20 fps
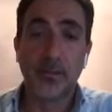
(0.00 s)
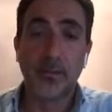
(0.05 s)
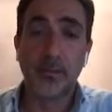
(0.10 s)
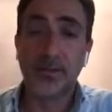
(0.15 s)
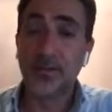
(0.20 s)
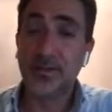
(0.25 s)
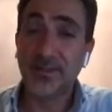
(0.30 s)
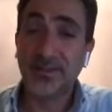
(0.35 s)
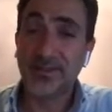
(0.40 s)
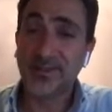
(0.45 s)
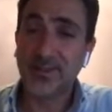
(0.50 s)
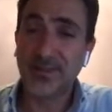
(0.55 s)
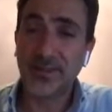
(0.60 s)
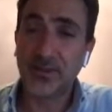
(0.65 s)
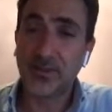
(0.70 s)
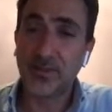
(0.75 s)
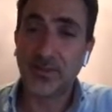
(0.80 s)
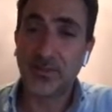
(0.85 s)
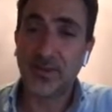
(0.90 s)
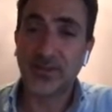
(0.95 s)
But this is
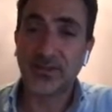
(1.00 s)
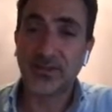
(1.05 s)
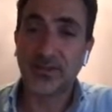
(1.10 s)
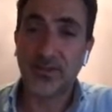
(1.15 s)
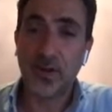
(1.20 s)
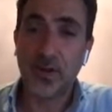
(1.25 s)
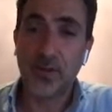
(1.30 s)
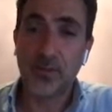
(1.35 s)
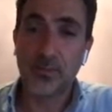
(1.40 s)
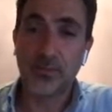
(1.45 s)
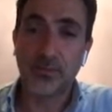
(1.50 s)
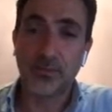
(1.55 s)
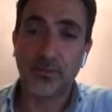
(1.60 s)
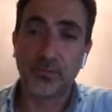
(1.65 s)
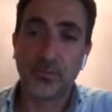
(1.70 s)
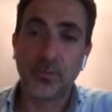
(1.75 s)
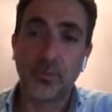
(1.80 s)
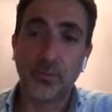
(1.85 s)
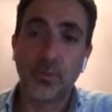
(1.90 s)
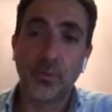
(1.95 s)
not the best
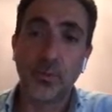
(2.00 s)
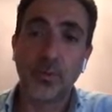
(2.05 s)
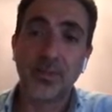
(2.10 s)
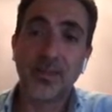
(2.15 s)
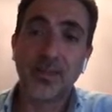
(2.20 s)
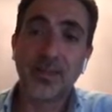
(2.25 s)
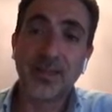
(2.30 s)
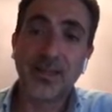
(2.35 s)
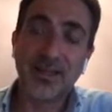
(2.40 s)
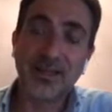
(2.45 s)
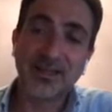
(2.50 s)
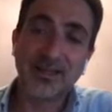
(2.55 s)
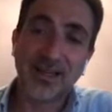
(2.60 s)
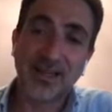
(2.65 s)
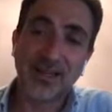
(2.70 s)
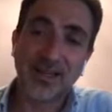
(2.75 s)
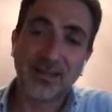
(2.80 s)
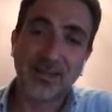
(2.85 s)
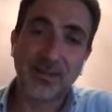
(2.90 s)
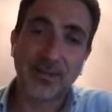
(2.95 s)
option when these
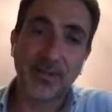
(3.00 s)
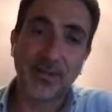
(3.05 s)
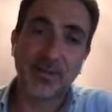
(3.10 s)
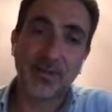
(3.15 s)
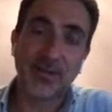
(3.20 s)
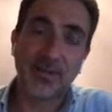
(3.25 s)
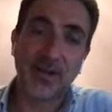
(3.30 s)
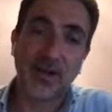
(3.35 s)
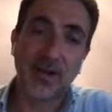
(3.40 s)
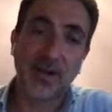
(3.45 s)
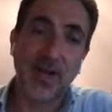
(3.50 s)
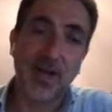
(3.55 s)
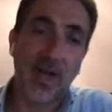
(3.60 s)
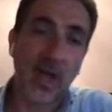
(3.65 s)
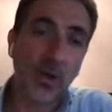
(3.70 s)
exhibits are